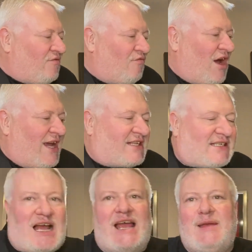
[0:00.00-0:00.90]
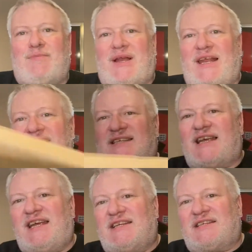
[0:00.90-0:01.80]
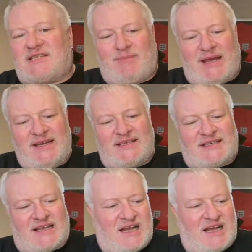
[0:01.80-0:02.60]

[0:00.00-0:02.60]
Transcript: Right, A Place in Space.